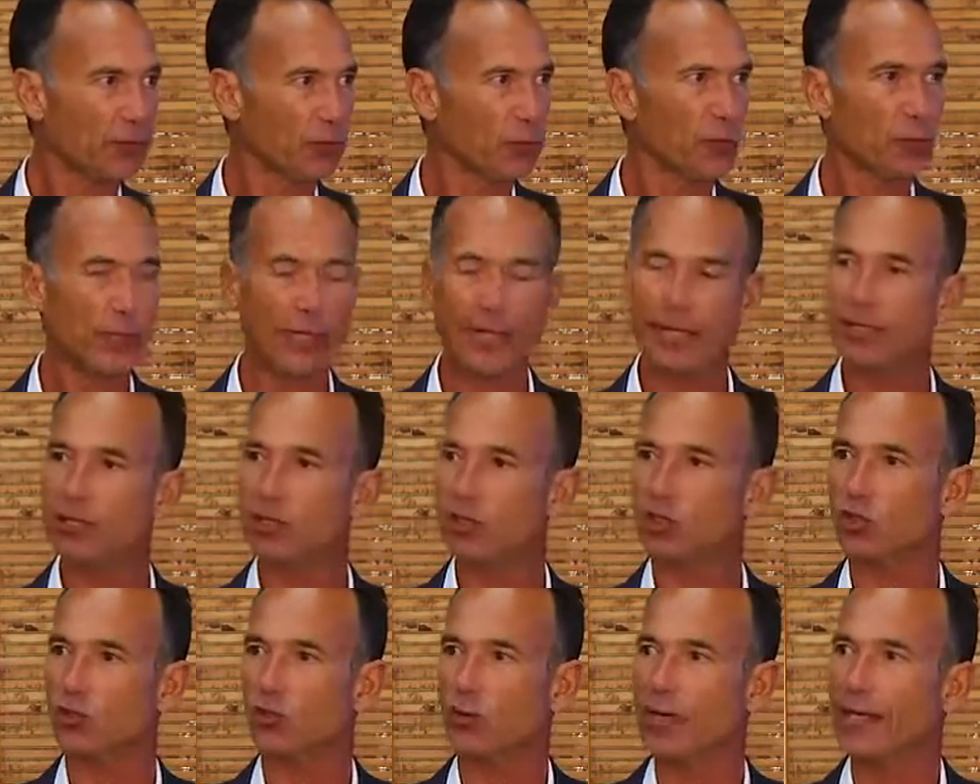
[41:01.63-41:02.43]
food
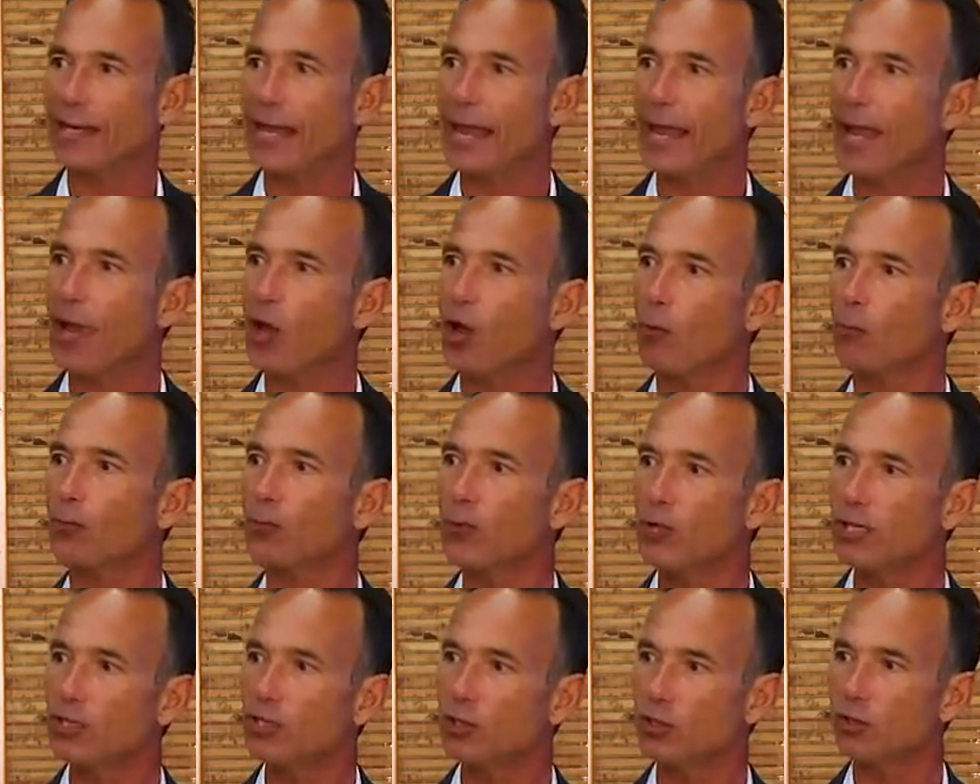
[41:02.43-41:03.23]
industry to help
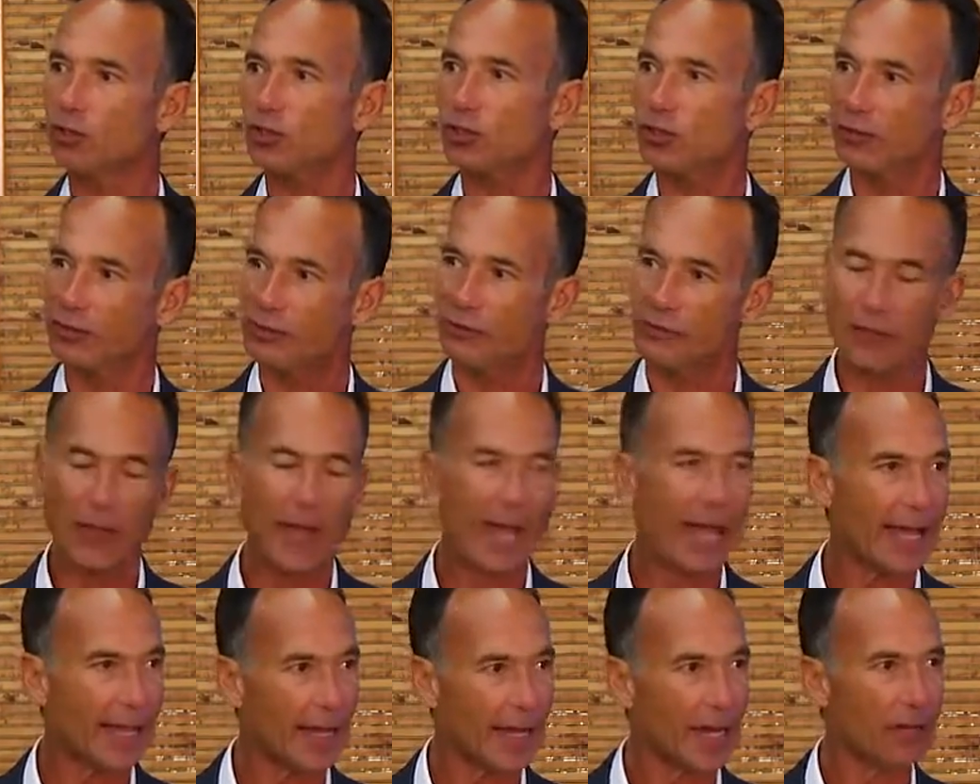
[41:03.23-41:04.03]
reduce the
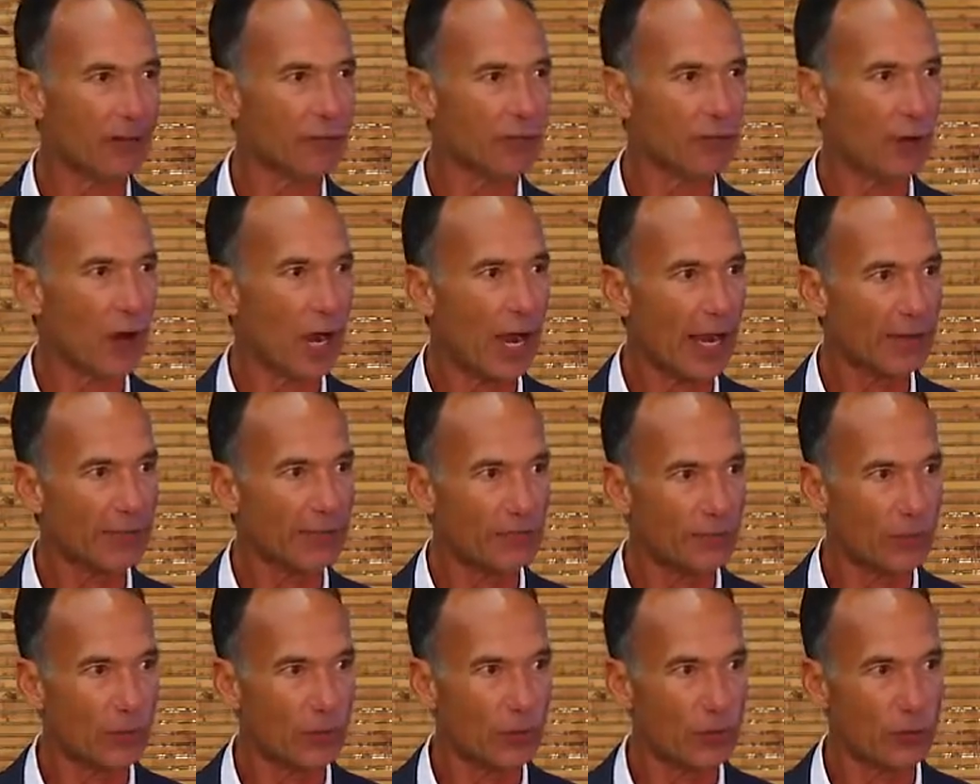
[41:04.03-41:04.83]
fat in fried
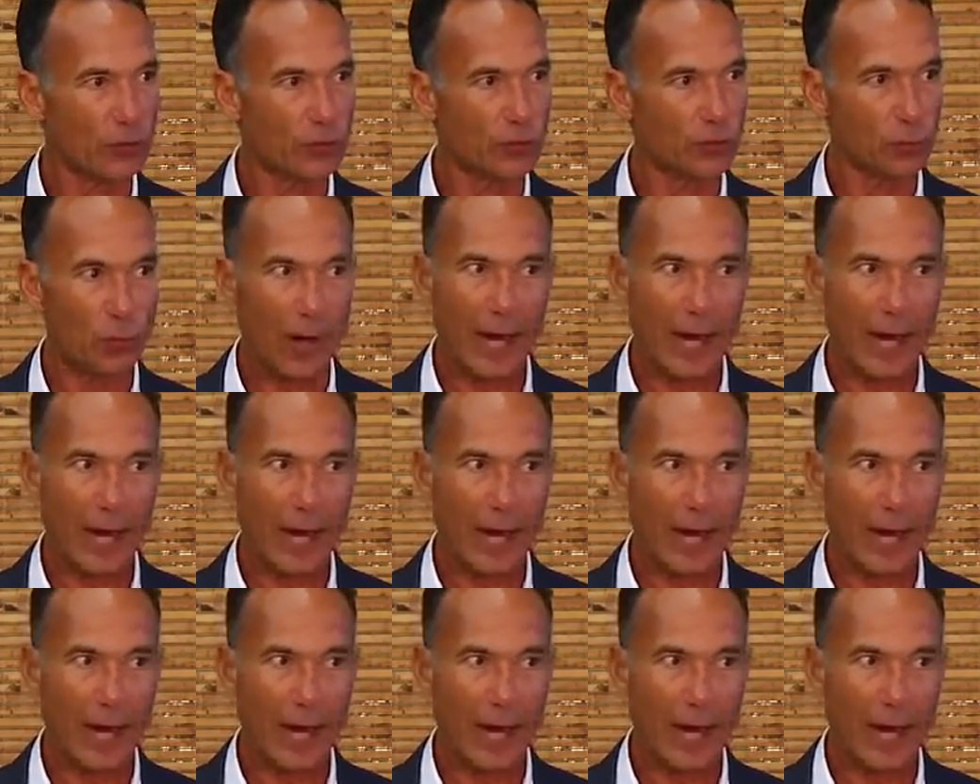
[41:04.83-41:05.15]
foods.